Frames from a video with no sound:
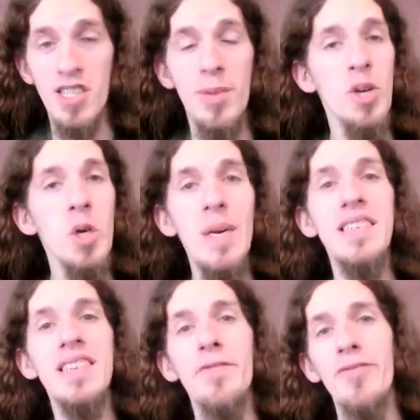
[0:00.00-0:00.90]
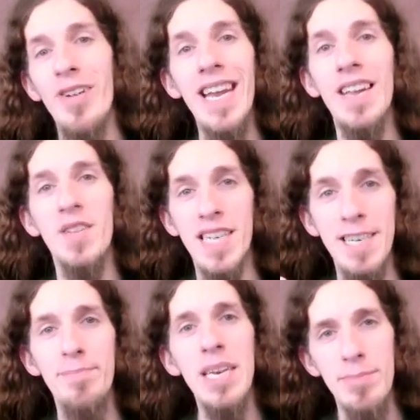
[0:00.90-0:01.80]
someone who isn't afraid of the
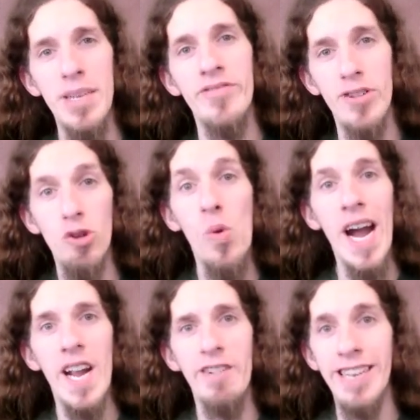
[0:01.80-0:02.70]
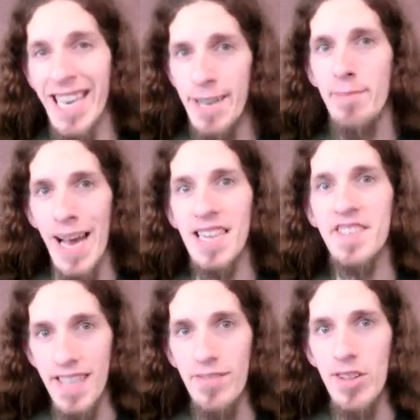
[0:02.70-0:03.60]
commitment required to hit
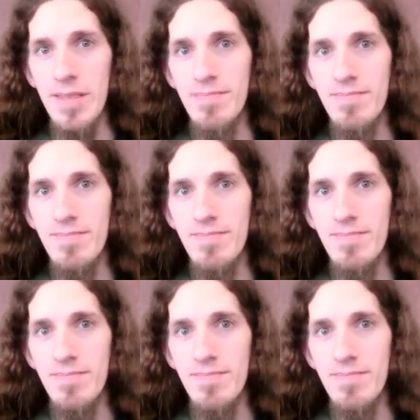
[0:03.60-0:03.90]
max level.